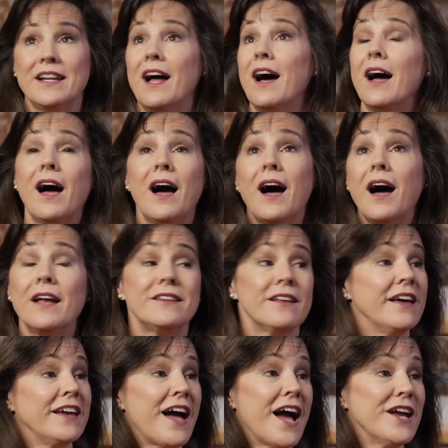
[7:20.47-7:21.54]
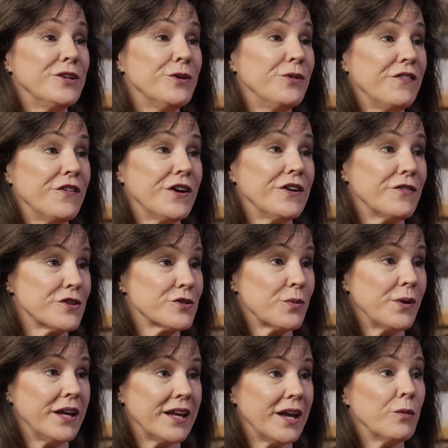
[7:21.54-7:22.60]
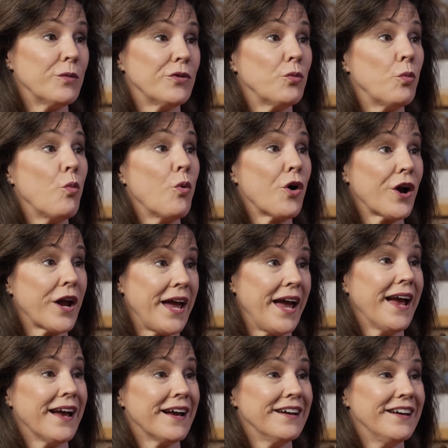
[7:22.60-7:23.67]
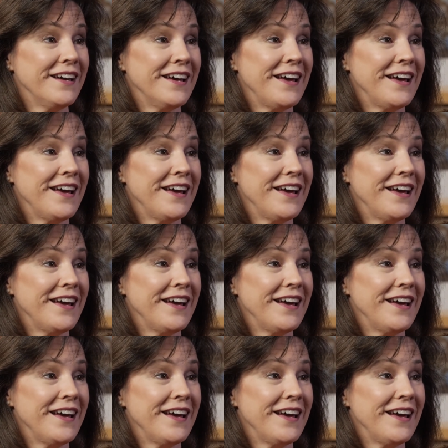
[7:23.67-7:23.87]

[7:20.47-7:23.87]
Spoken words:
And I tell you, I knew the very first week it was working.